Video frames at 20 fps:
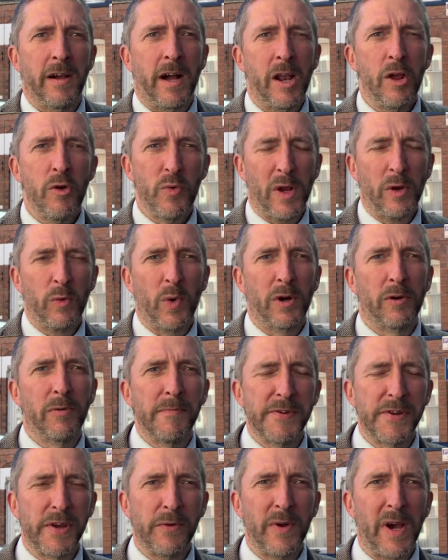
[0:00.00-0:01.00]
Hello and
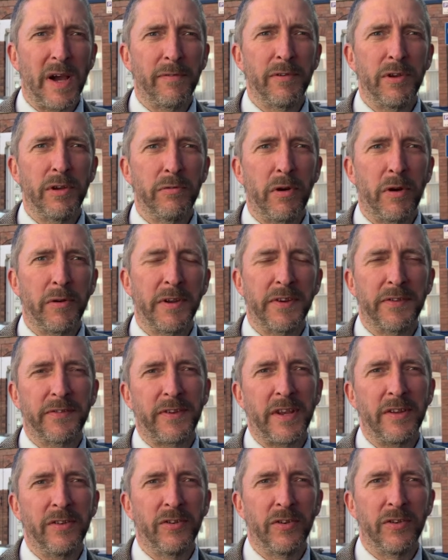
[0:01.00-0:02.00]
welcome to Avenue Road
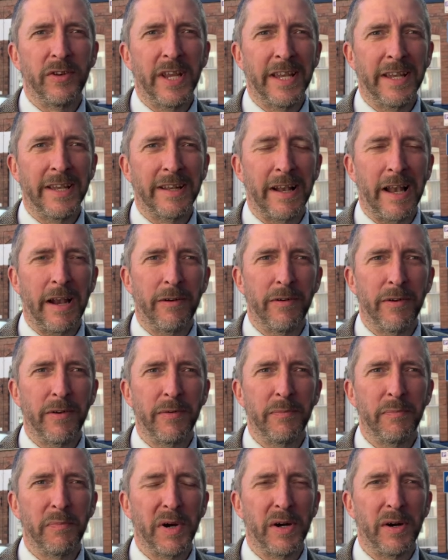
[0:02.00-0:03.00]
Extension in
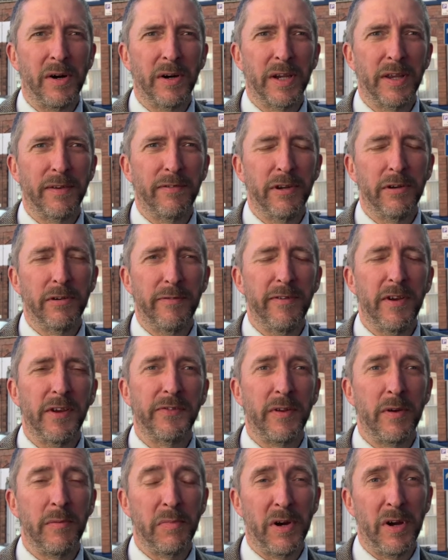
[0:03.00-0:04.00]
Clarendon Park. If you're a
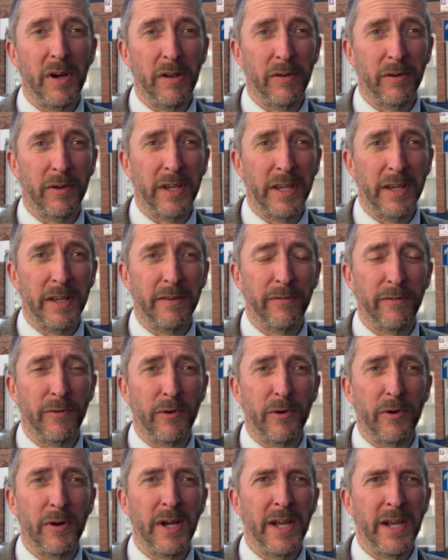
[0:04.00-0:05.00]
first time buyer looking
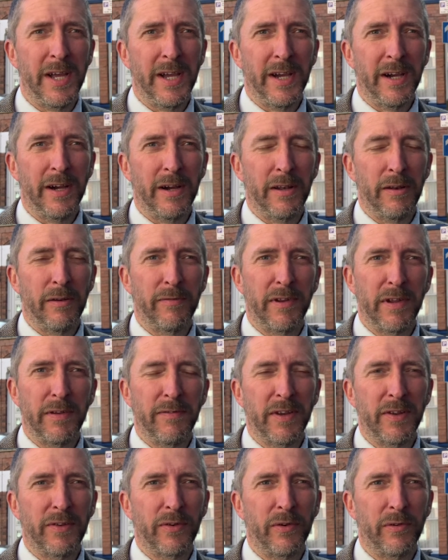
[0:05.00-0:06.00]
for a lovely
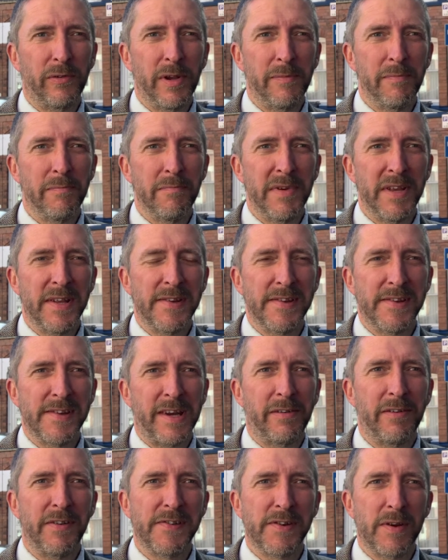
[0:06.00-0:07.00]
Victorian mid
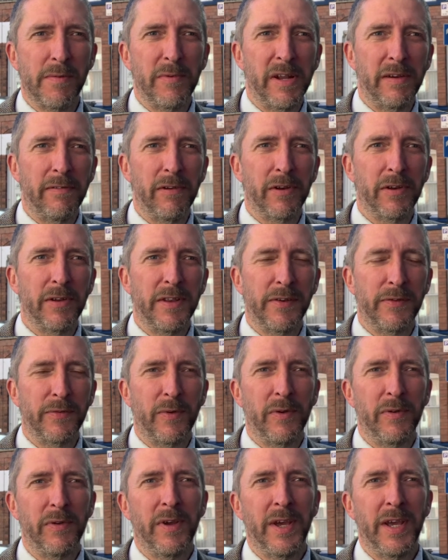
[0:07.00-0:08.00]
terrace, come and have a look at this
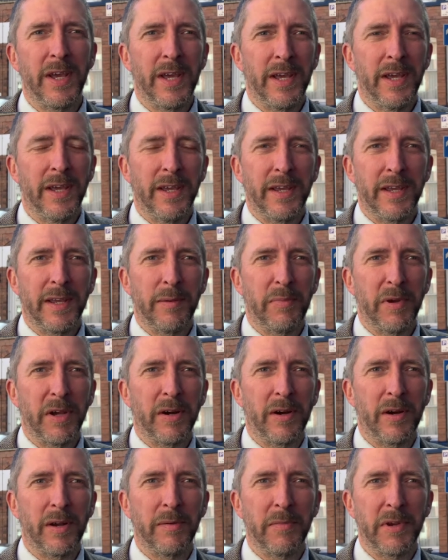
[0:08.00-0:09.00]
one here
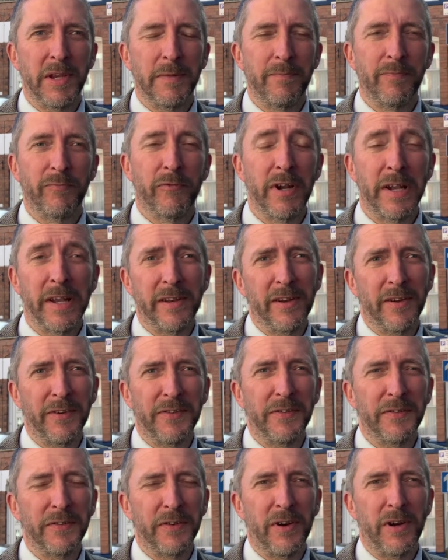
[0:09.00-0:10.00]
behind me. Really
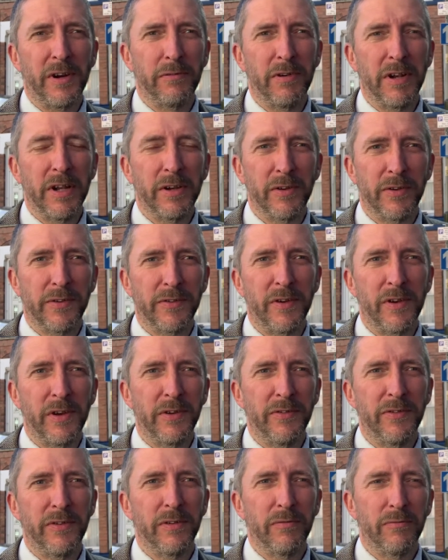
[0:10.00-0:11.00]
nice inside, really good
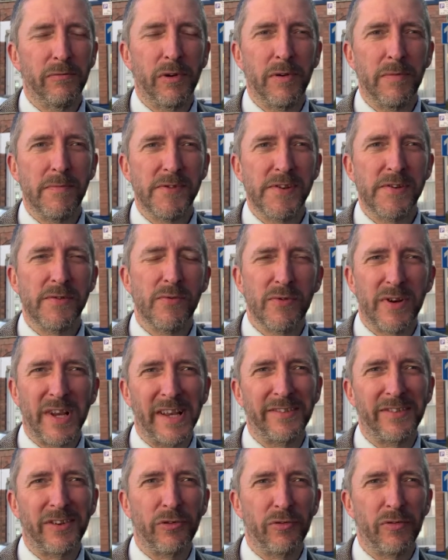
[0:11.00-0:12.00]
sized rooms.
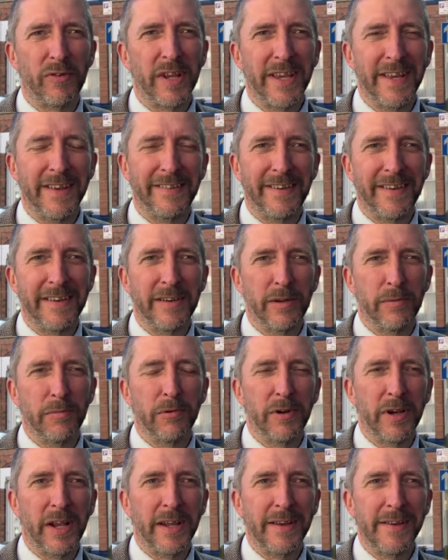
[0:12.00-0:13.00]
Gas central heating, double
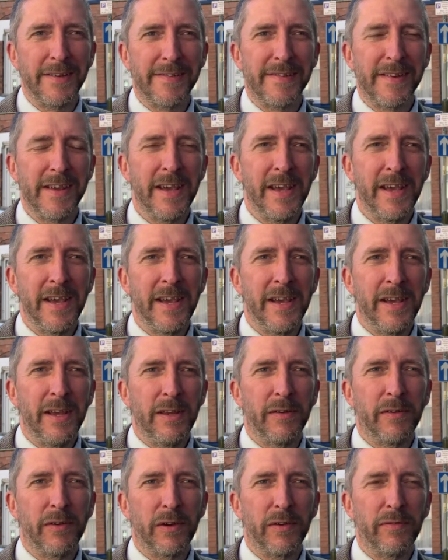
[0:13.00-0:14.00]
glazed.
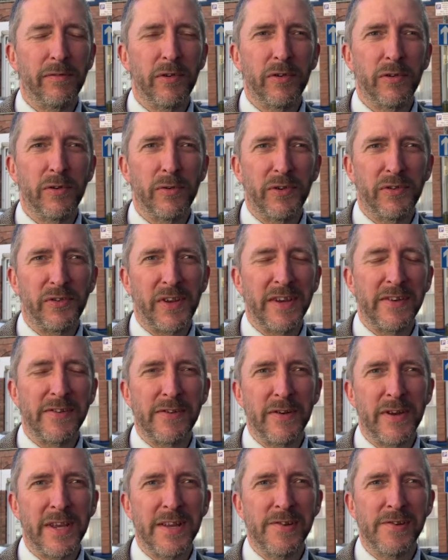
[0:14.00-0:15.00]
You've got your front door which takes
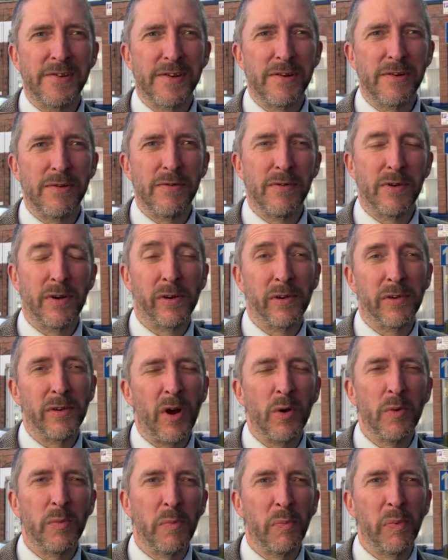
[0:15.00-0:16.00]
you into kind
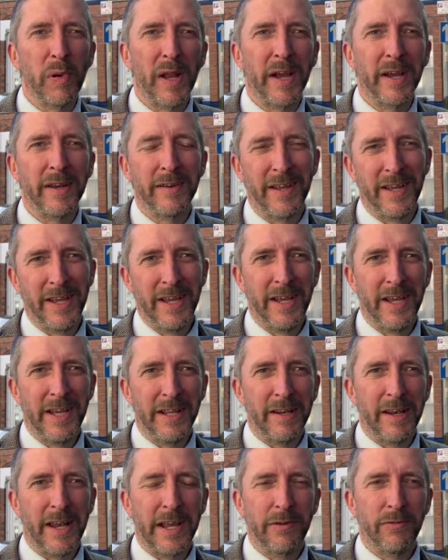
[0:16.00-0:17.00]
of open plan
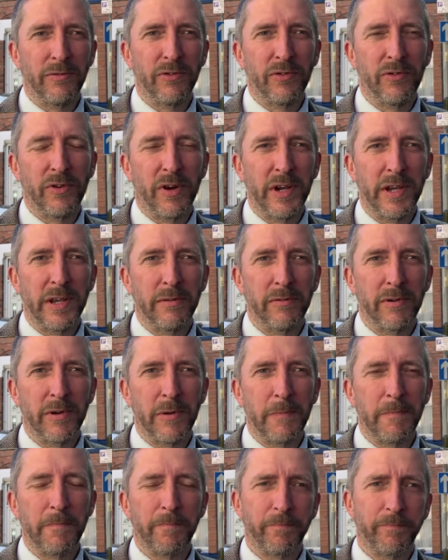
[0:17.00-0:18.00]
lounge dining
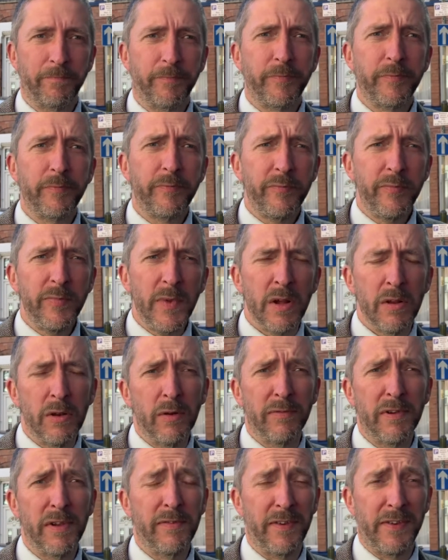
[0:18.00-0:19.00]
room.
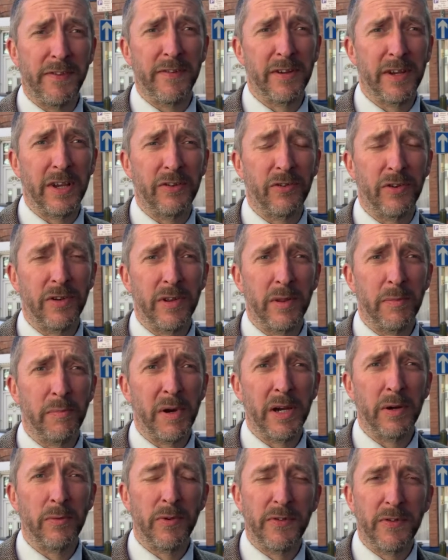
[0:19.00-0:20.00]
Lovely fitted kitchen at the
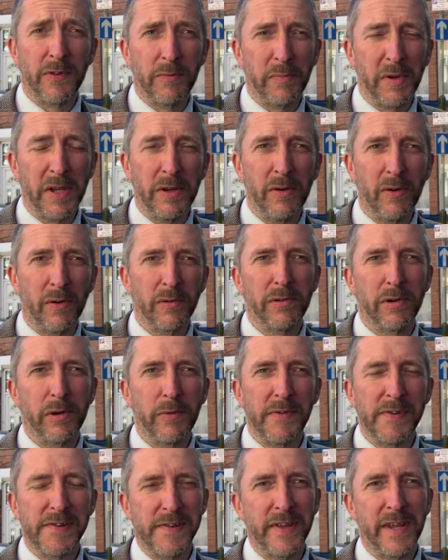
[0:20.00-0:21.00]
back which has been knocked
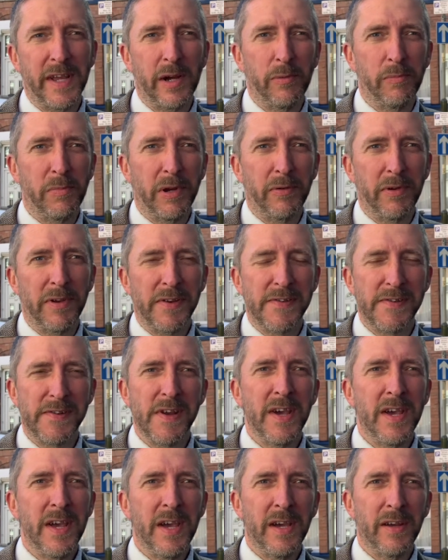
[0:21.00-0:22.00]
through into the outbuildings.
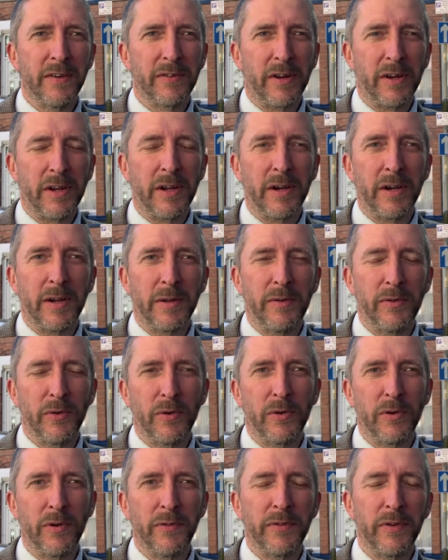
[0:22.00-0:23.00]
It's got a
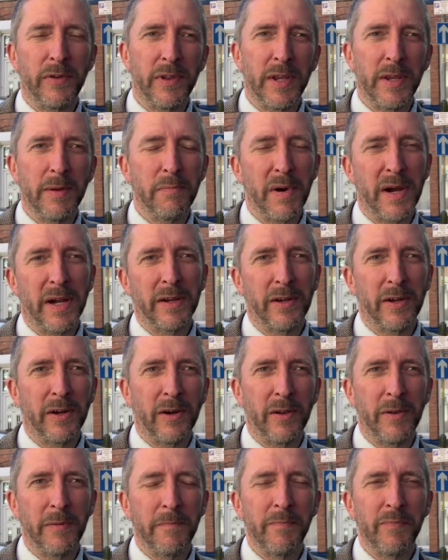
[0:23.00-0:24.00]
door onto the back
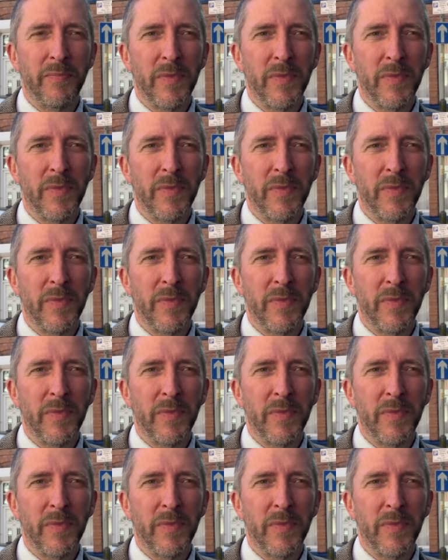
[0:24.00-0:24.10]
garden.